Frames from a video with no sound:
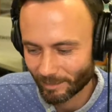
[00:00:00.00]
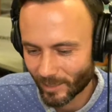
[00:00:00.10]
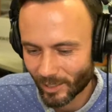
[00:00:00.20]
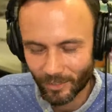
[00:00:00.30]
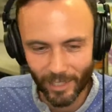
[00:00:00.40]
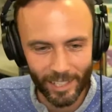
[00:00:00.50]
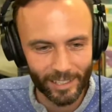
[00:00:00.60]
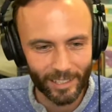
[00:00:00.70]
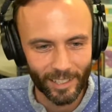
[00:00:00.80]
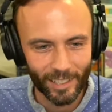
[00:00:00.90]

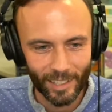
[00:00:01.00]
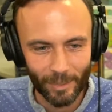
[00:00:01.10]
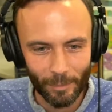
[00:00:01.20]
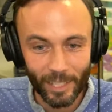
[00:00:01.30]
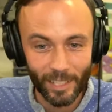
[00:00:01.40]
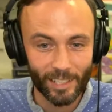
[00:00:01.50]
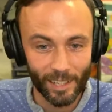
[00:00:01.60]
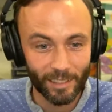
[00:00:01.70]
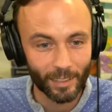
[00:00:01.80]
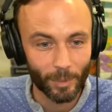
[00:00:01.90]
surveys because I
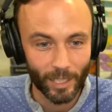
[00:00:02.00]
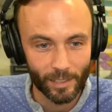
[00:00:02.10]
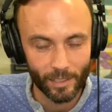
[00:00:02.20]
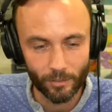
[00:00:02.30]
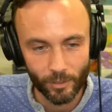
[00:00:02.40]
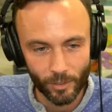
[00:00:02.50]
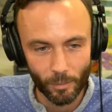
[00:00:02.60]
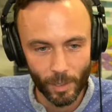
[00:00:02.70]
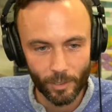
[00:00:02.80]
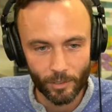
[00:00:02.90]
think because of
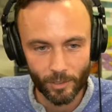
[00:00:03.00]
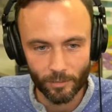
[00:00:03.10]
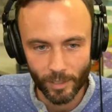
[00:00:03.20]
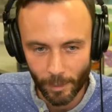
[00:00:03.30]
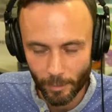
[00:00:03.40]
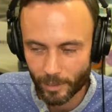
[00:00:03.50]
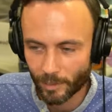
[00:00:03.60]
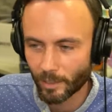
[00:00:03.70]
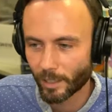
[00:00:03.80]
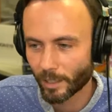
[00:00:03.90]
my use of game based
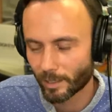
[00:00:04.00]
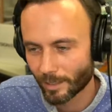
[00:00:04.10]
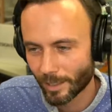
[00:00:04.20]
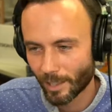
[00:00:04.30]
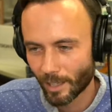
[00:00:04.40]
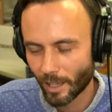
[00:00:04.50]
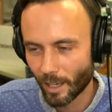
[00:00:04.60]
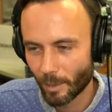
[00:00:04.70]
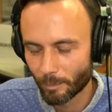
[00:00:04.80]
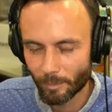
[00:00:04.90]
learning
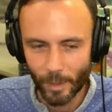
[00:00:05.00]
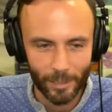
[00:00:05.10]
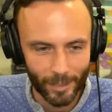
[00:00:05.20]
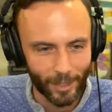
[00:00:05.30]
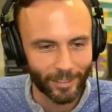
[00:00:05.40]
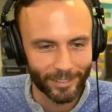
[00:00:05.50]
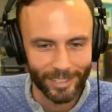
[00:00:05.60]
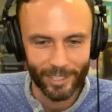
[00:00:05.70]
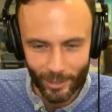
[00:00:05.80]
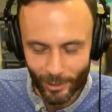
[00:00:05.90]
and maybe some other
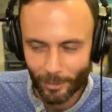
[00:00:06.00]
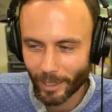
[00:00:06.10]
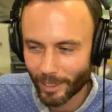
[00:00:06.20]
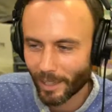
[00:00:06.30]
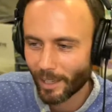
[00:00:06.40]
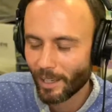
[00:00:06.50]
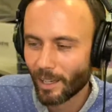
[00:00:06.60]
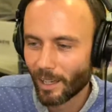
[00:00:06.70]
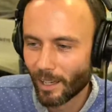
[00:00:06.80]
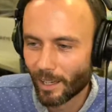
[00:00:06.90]
things too. But
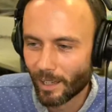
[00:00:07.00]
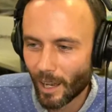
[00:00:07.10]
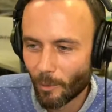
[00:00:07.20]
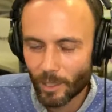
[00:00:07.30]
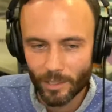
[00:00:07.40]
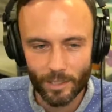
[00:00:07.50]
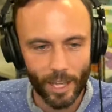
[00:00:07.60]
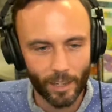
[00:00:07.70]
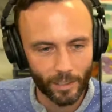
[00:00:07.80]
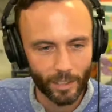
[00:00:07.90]
I wanted to
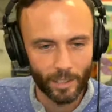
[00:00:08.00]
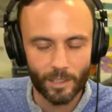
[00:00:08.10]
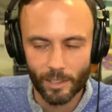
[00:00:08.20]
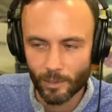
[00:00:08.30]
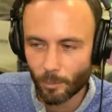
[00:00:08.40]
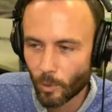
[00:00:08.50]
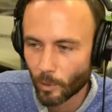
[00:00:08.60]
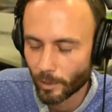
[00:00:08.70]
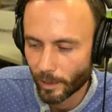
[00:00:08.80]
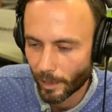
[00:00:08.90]
kind of lean into this
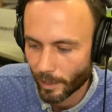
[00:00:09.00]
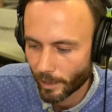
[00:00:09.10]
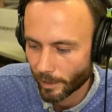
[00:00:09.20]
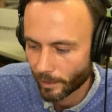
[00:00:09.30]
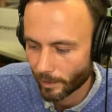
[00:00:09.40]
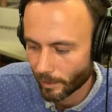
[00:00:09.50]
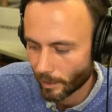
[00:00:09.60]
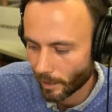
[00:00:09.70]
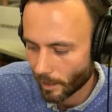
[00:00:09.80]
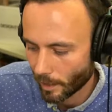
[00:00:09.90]
more, and
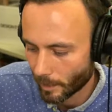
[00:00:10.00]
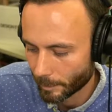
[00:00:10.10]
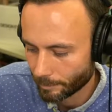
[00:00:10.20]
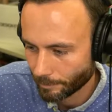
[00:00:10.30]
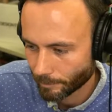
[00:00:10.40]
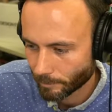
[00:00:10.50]
um,